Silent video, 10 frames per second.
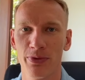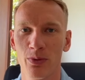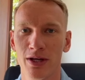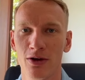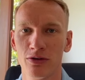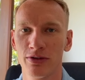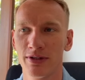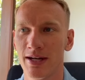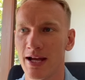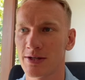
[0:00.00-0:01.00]
We go to
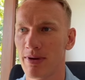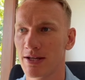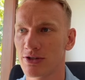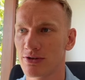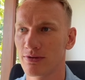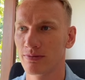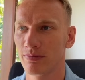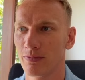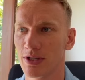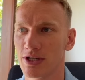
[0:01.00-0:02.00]
the next page,
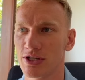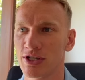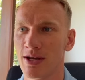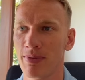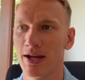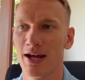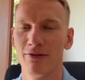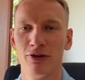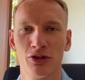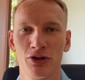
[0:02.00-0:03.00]
which is shipping
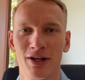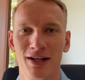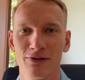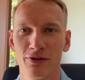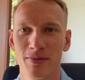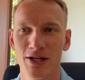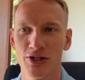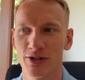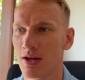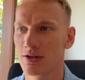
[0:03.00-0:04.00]
and return
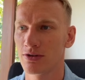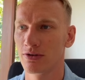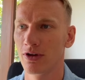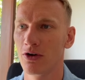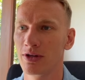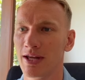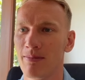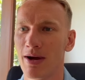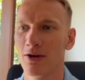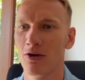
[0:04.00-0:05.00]
information. So you go there
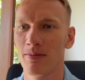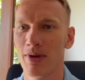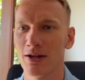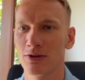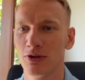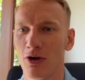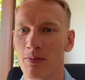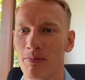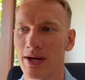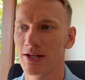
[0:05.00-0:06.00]
by going back to the
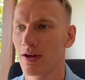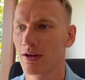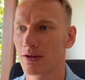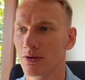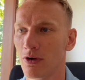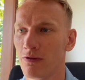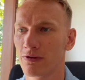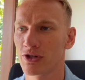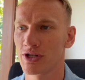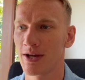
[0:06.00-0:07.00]
home page, you go
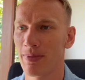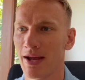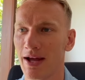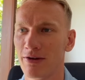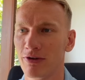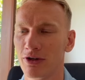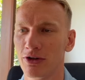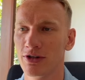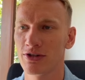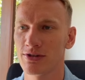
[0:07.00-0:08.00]
for shipping and
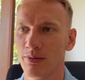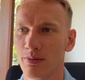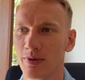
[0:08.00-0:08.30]
returns.